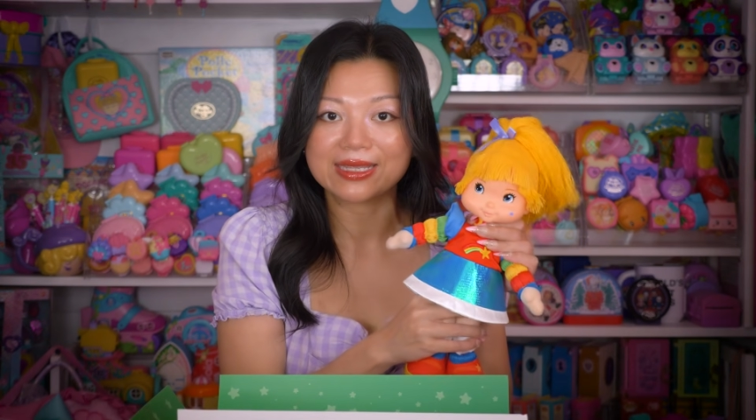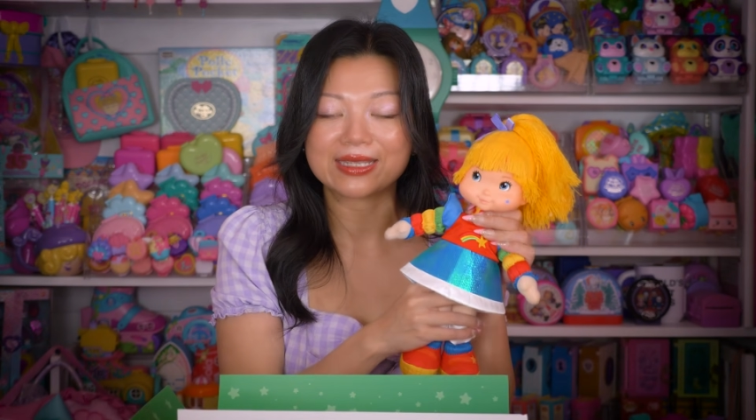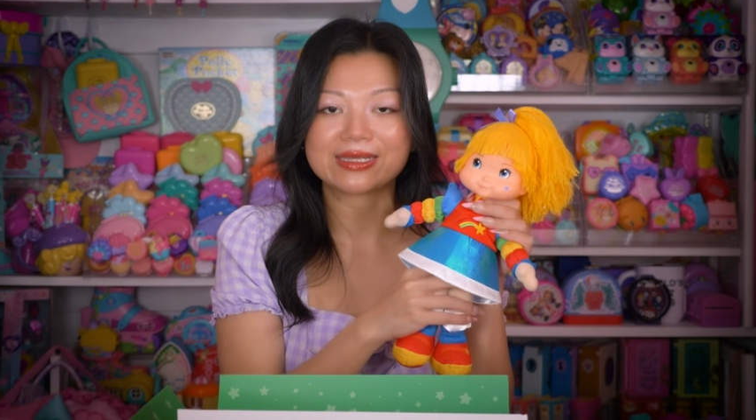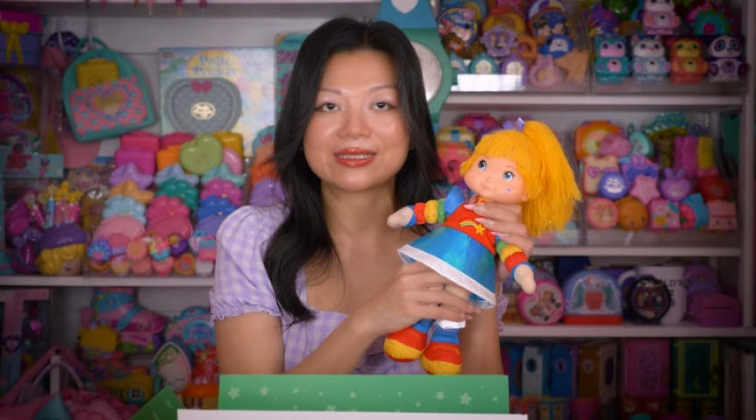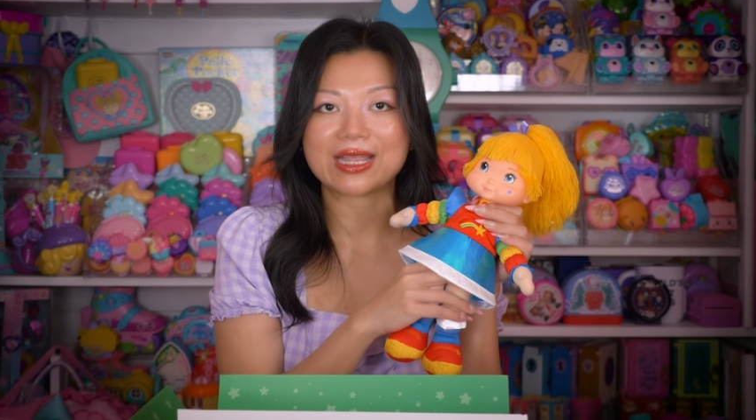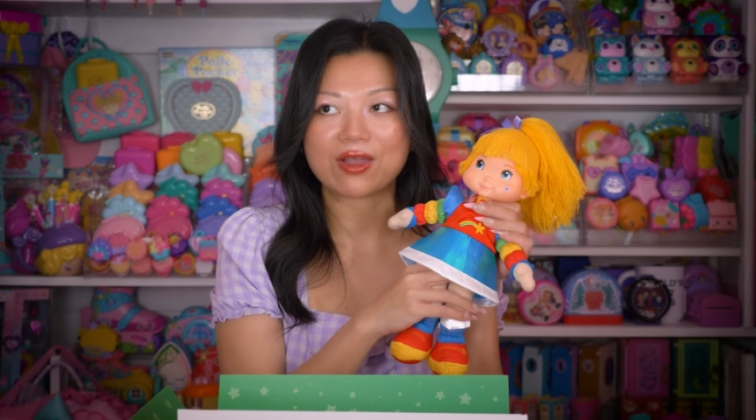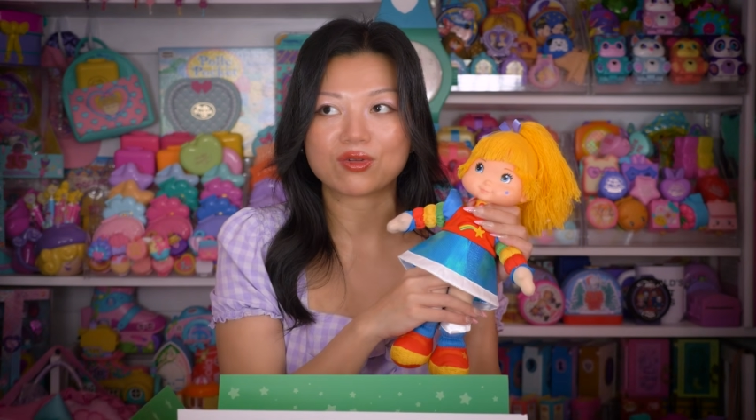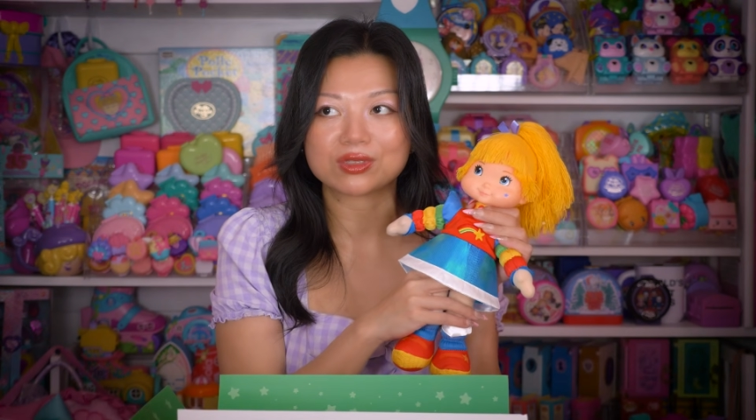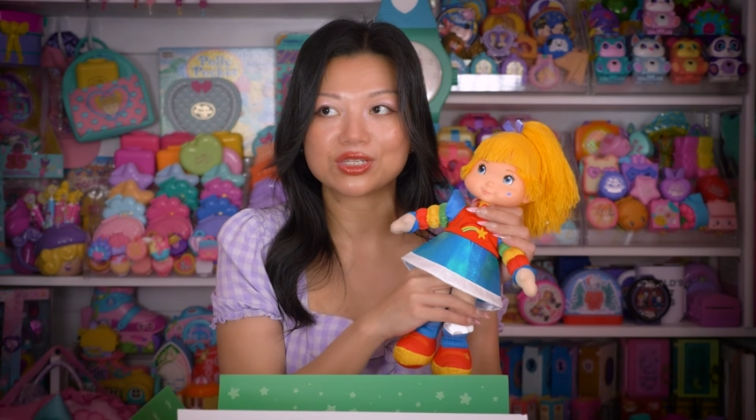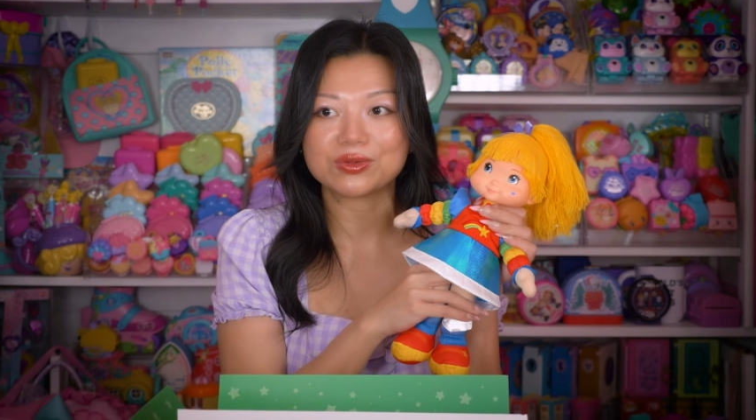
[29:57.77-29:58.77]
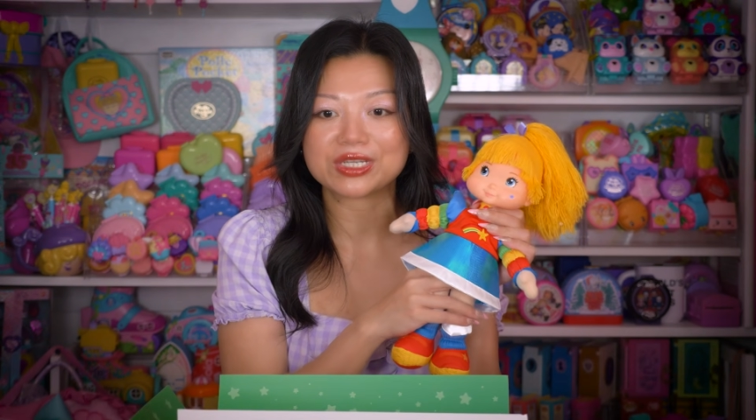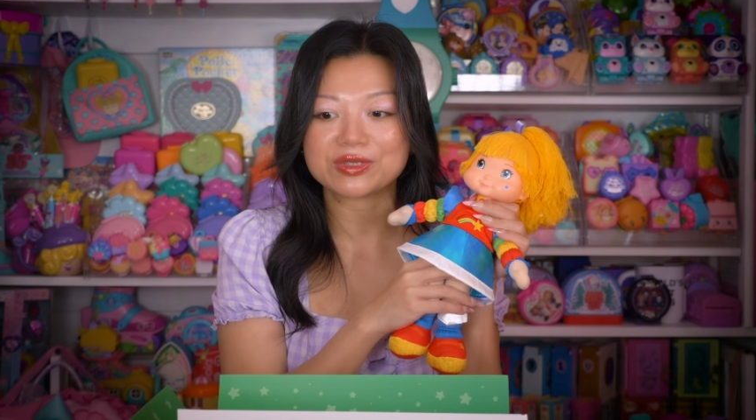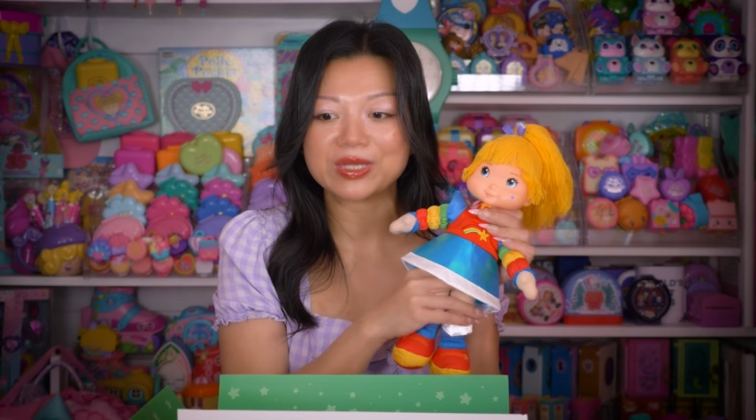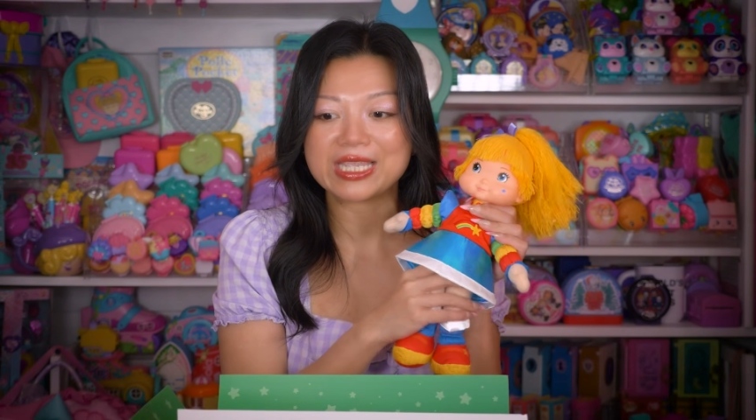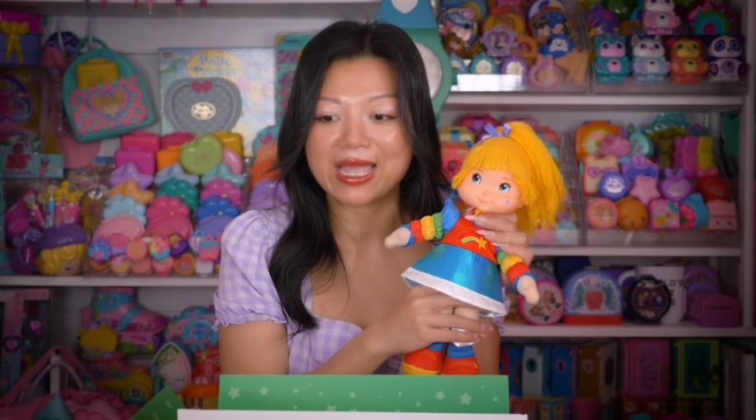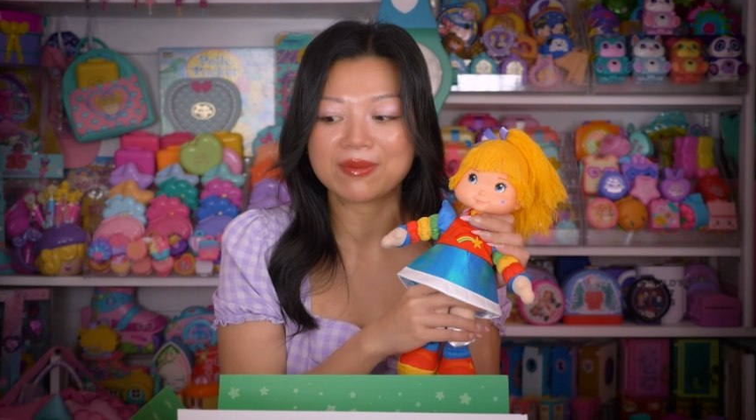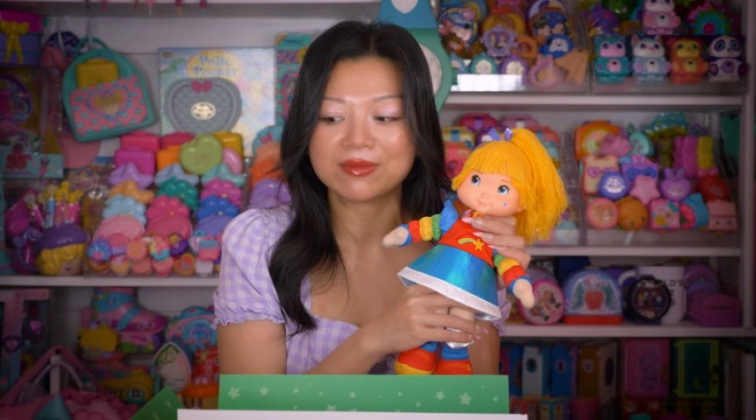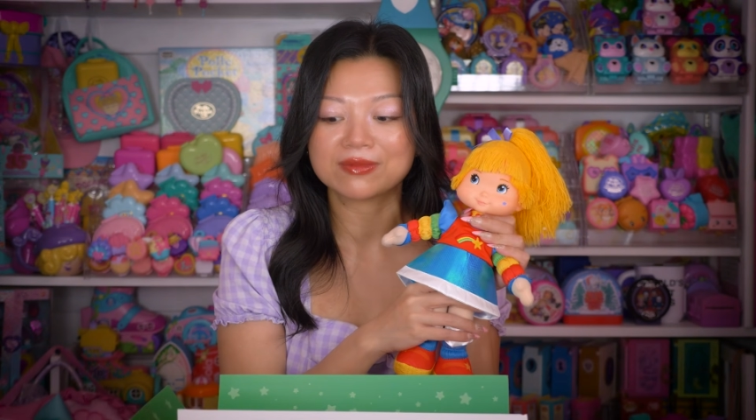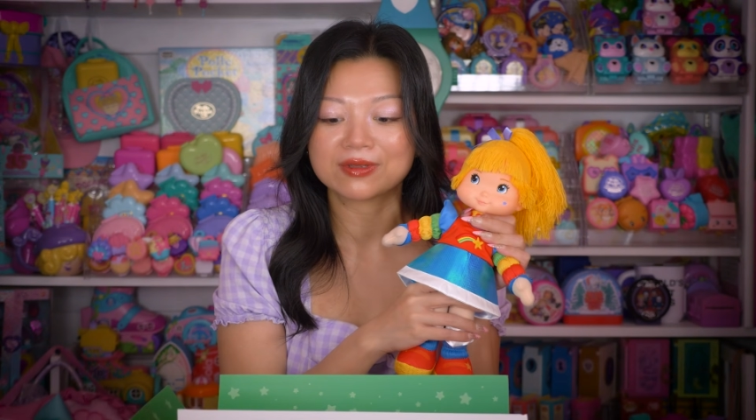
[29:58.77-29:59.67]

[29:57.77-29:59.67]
It is now 2-ish p.m.